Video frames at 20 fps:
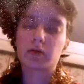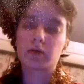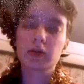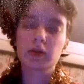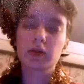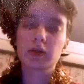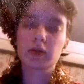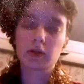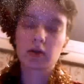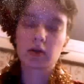
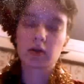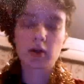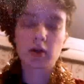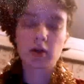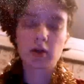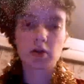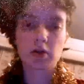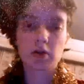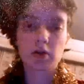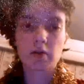happened was
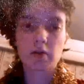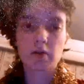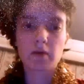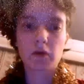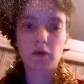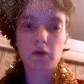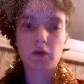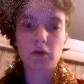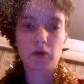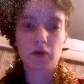that
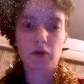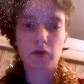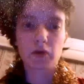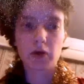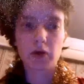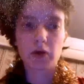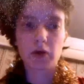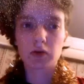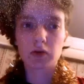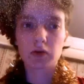I
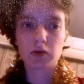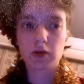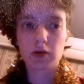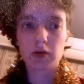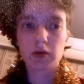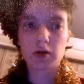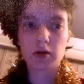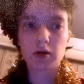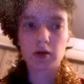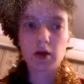
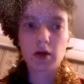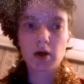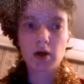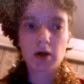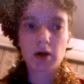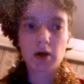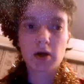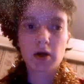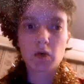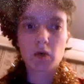
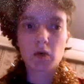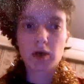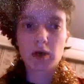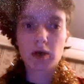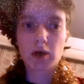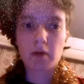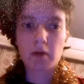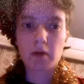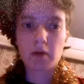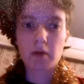tried to
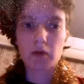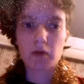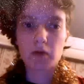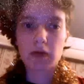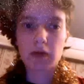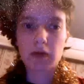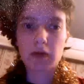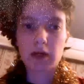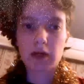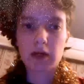use Windows
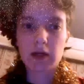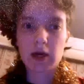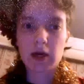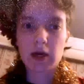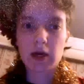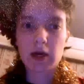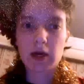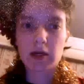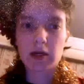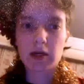
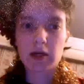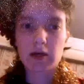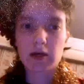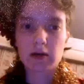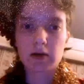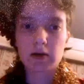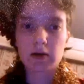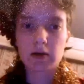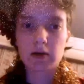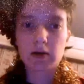Media,
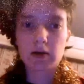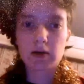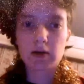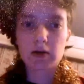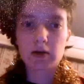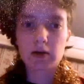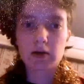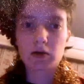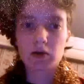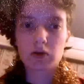
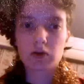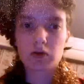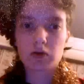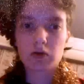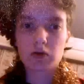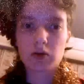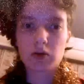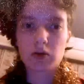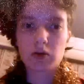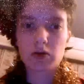
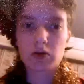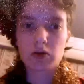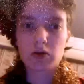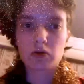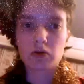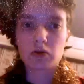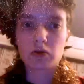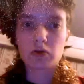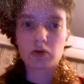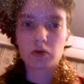no,
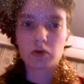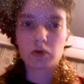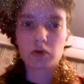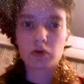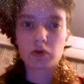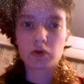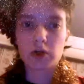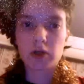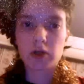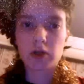Windows Movie
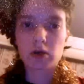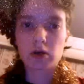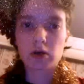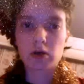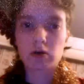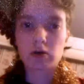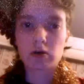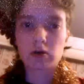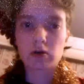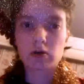Maker, I'm
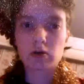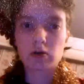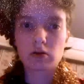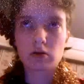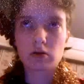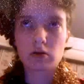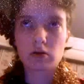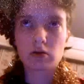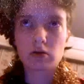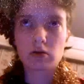sorry,
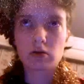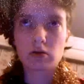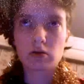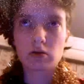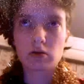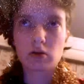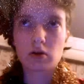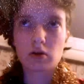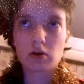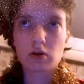to make
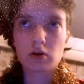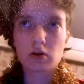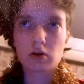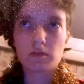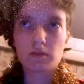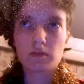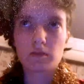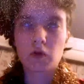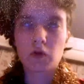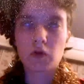this
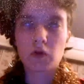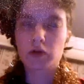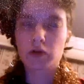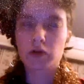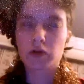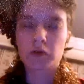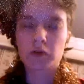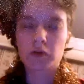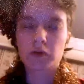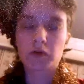video, and
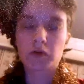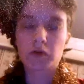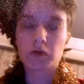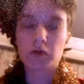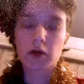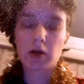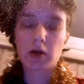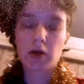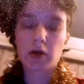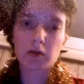for
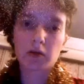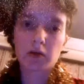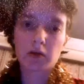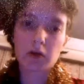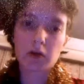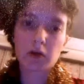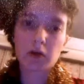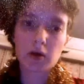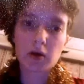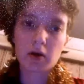some reason it
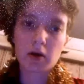didn't